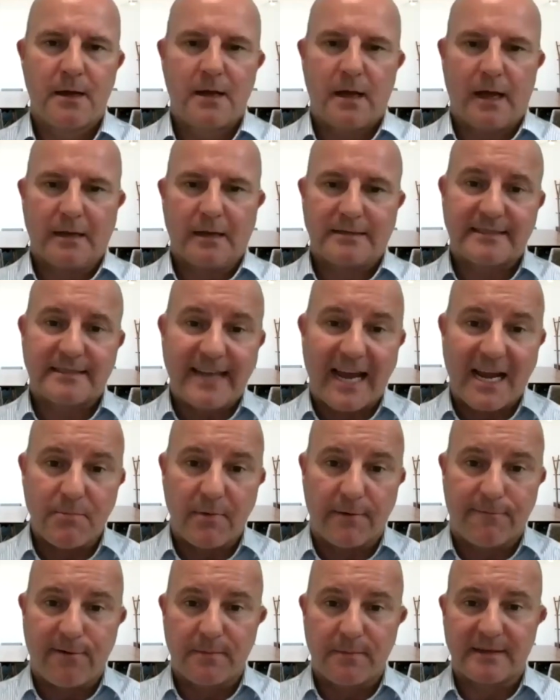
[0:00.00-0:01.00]
a
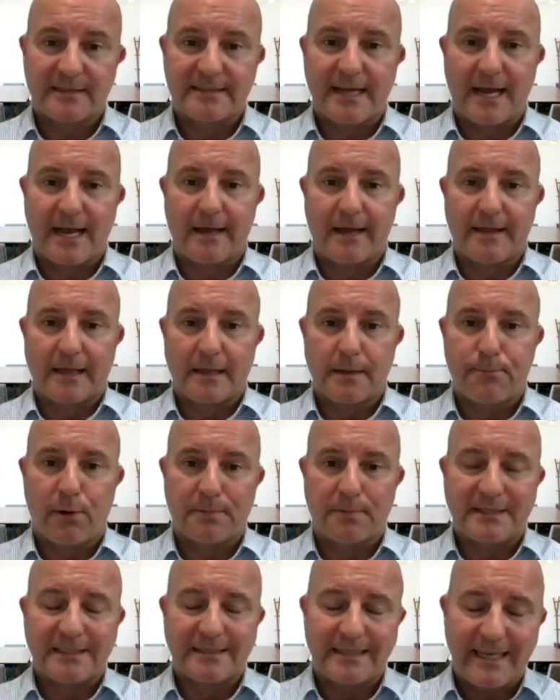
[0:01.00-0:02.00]
statement from the seller that the
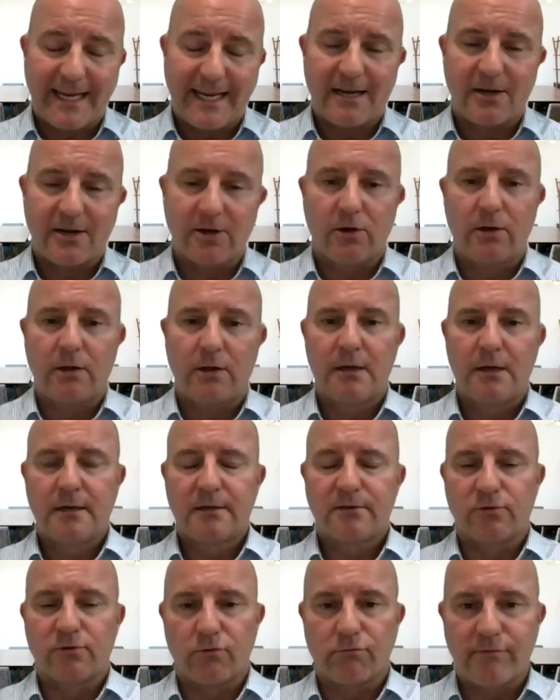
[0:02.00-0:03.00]
property is legal,
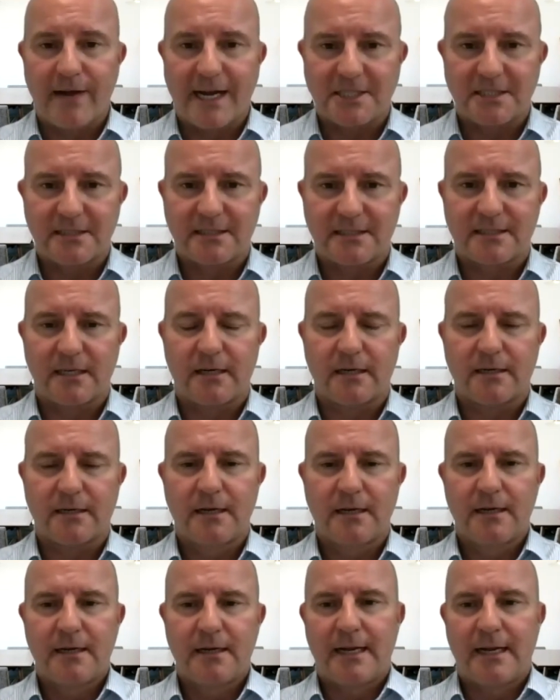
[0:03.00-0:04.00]
it's all registered,
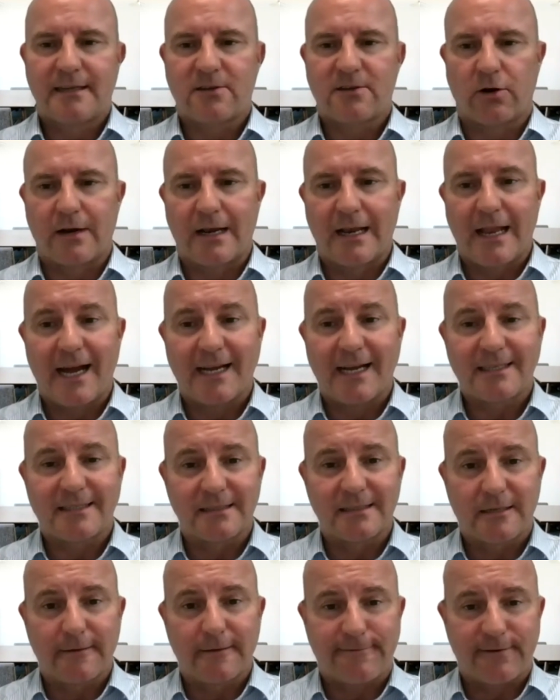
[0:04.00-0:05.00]
it's got a
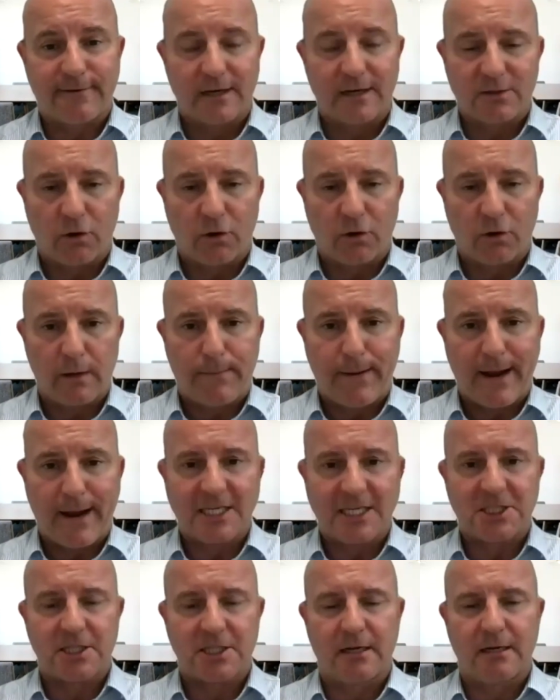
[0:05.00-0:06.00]
license of first
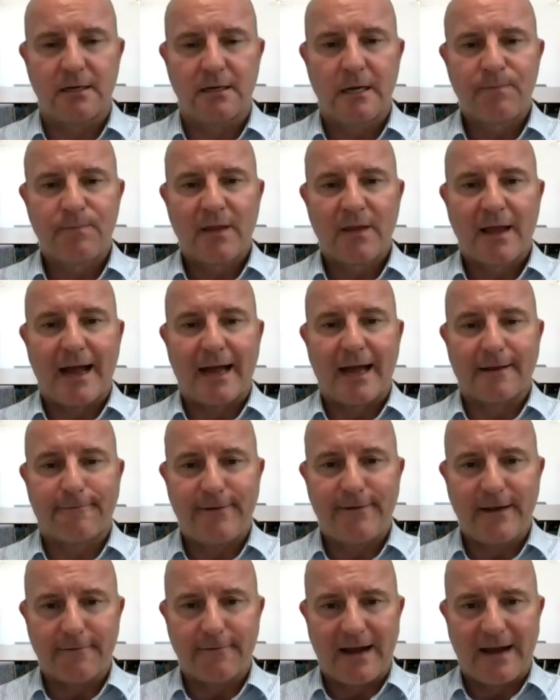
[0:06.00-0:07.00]
occupation,
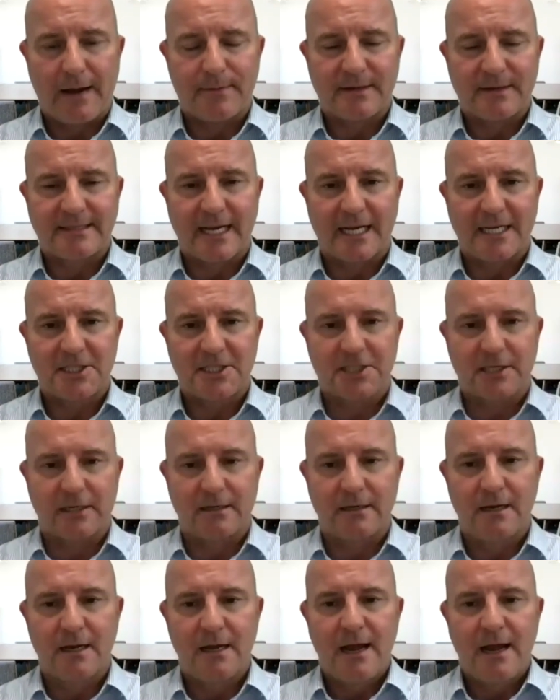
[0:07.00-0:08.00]
fit for
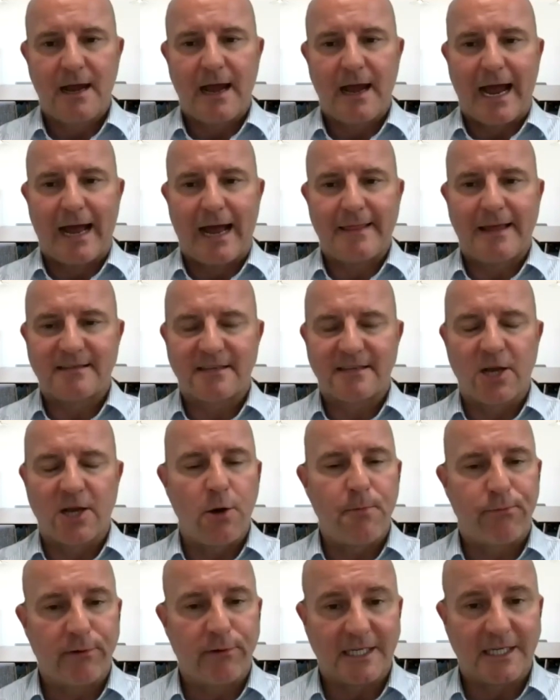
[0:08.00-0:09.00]
habitation, and there's no
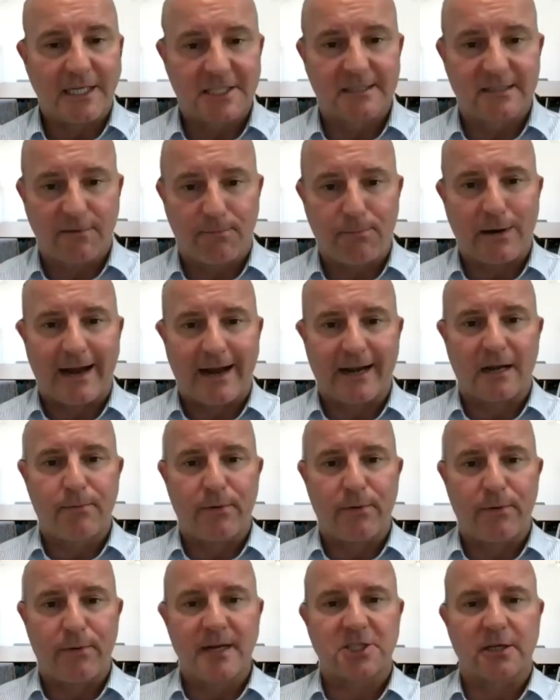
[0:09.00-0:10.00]
breaches of planning
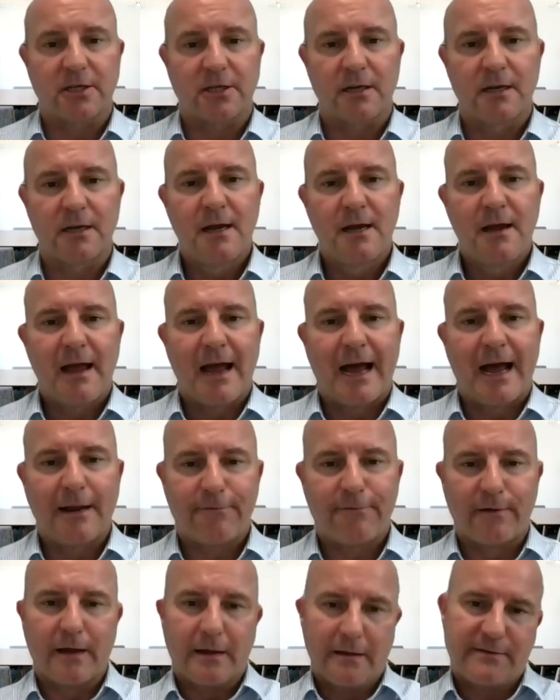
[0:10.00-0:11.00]
permission. And
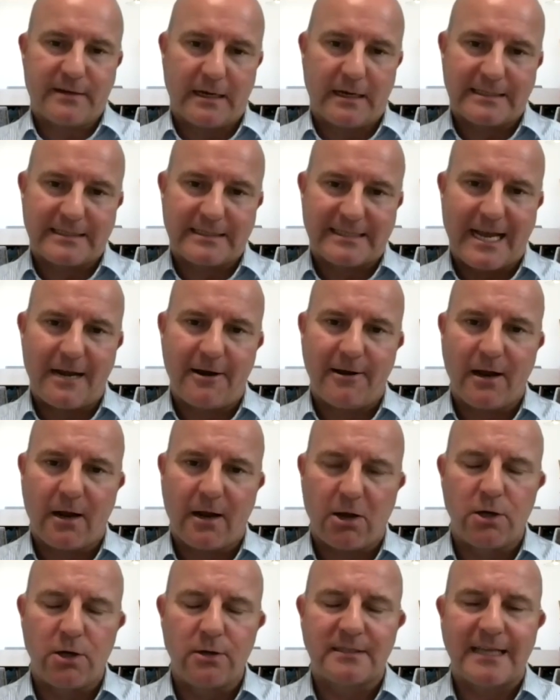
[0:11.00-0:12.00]
if a seller
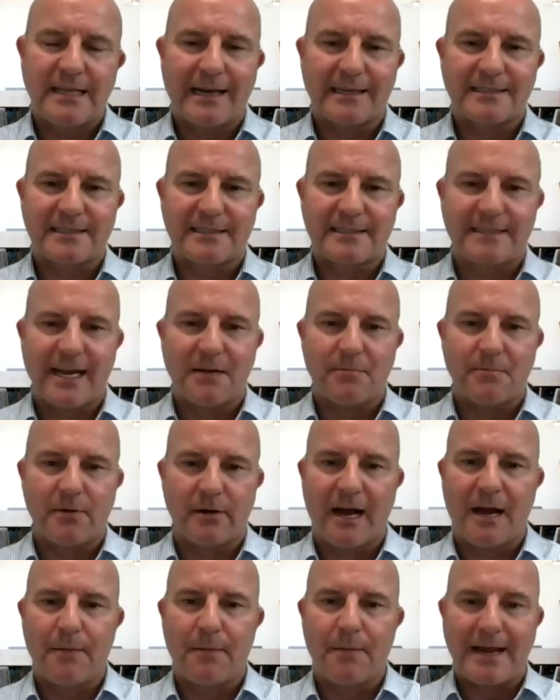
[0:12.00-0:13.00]
includes that statement,
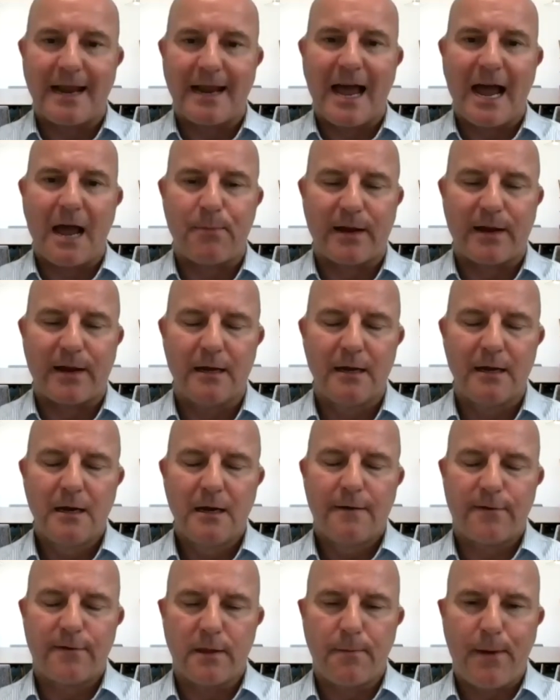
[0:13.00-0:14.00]
I'm then happy
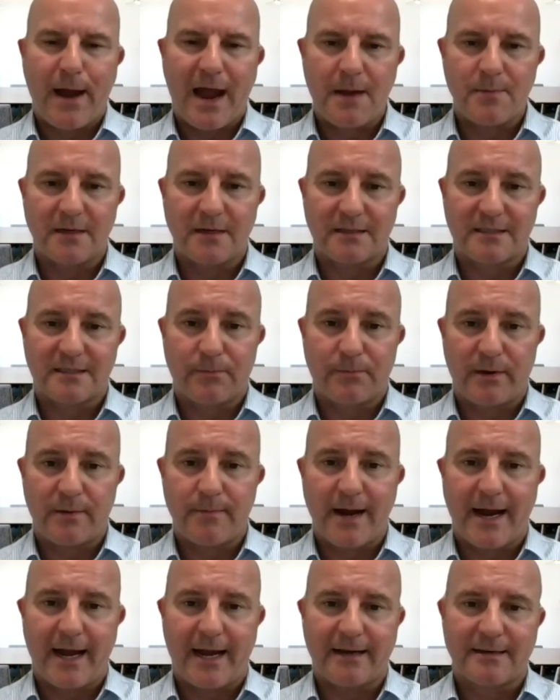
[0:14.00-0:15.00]
for the payments to be
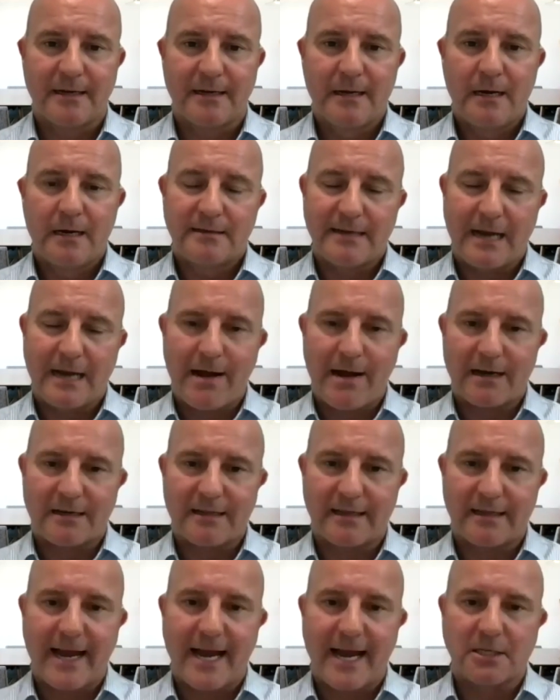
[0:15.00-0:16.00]
made direct to
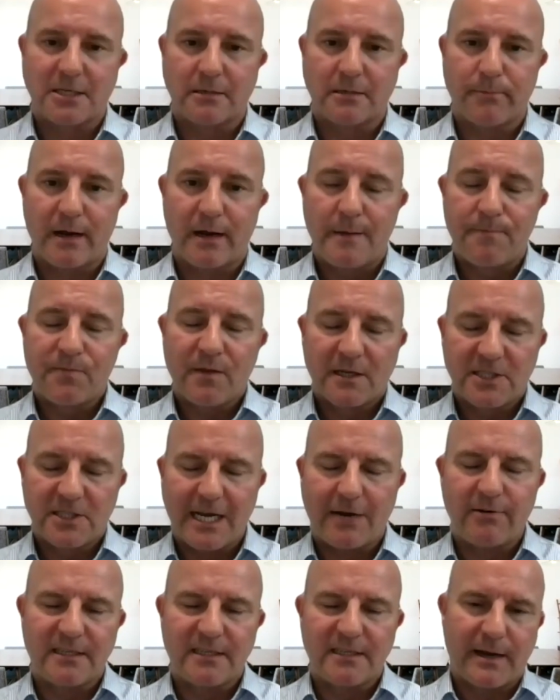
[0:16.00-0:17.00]
the agent. But
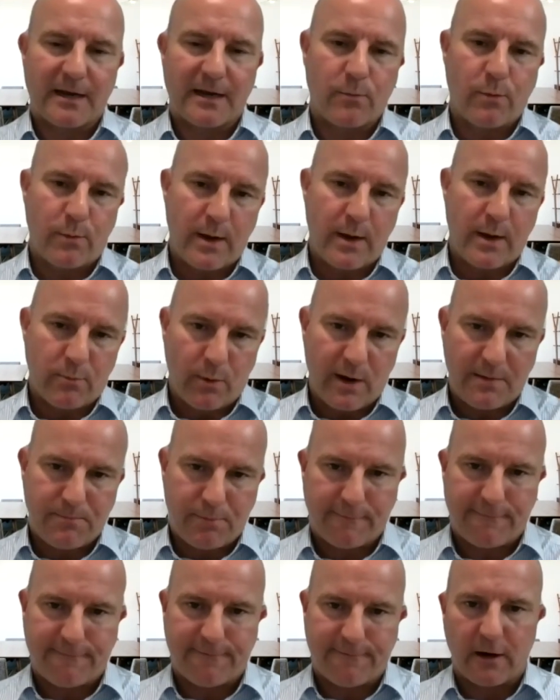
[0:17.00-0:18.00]
generally speaking, we
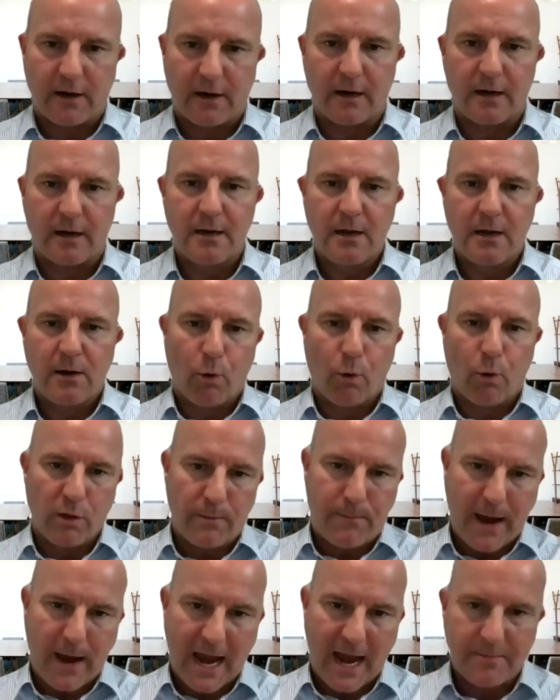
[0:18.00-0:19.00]
prefer all
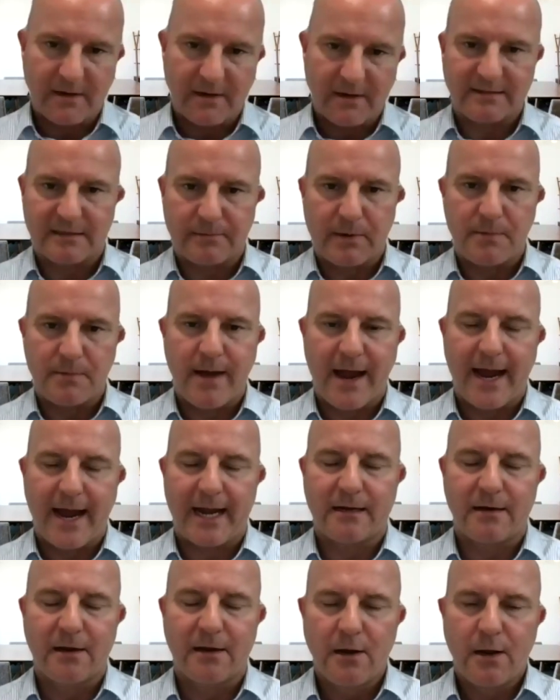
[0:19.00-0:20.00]
the payments to be
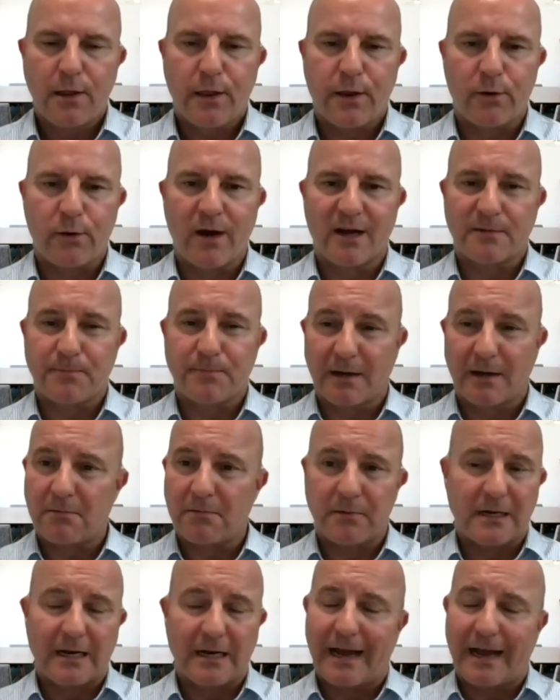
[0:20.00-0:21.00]
made through us. But
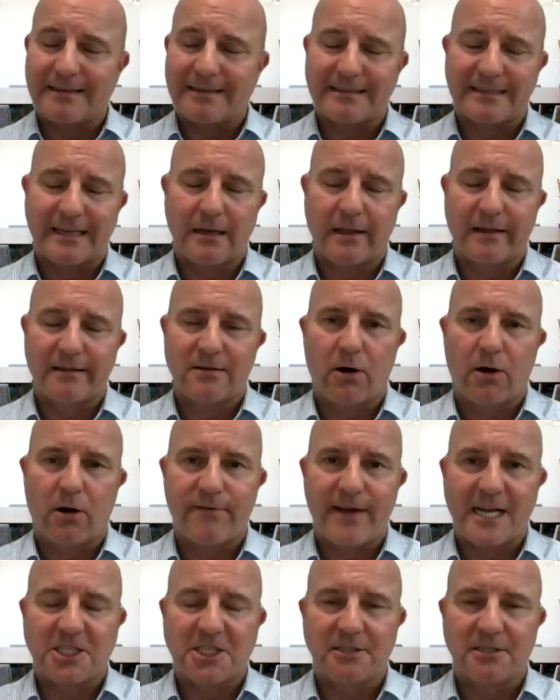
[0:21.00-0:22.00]
as I said, there's a lot of
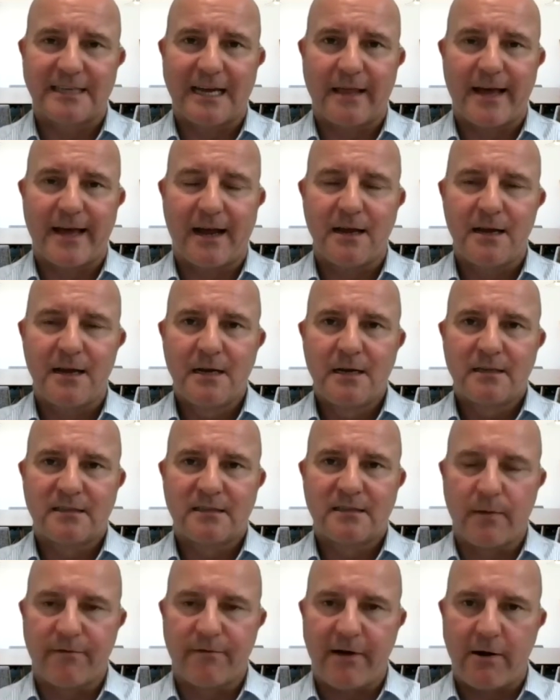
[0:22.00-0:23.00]
agents out there,
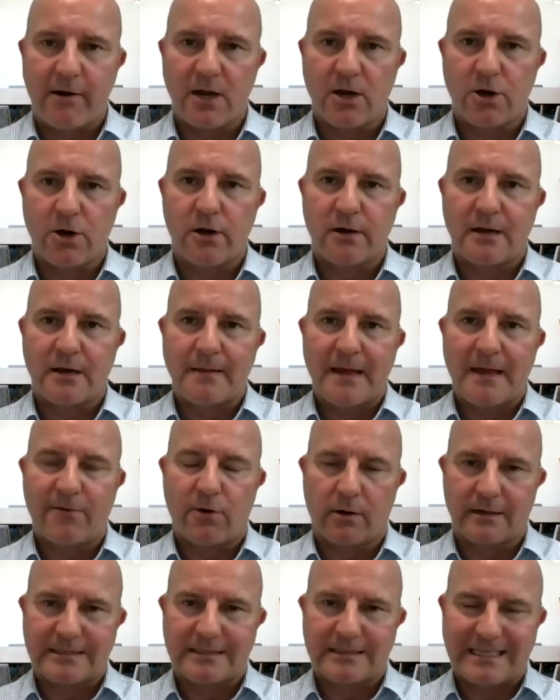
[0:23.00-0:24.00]
some are very good, and they've
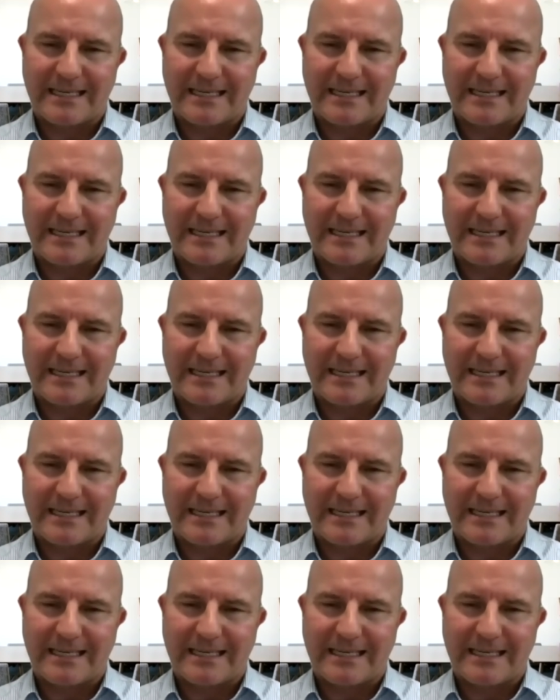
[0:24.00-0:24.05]
got a